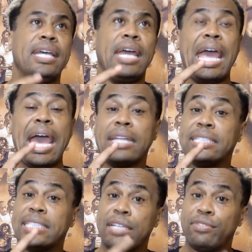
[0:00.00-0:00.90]
how to
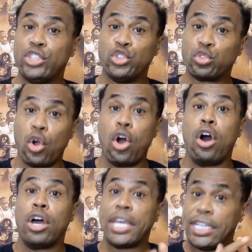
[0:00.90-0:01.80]
safely
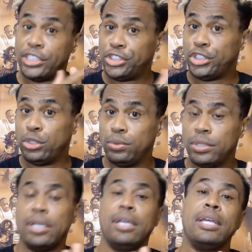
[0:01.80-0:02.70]
draw and shoot
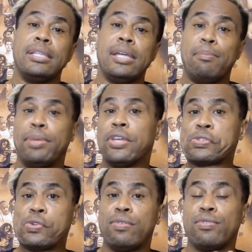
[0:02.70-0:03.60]
a pistol
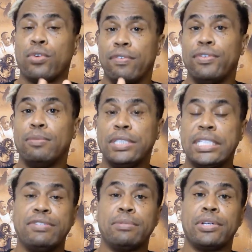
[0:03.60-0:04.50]
for film and
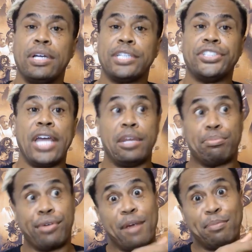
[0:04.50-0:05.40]
TV production, how to
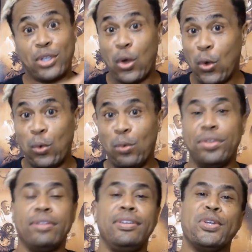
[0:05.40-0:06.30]
properly hold,
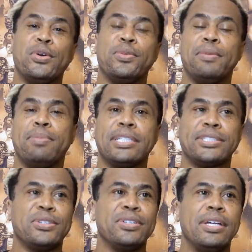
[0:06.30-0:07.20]
you know, the pistol,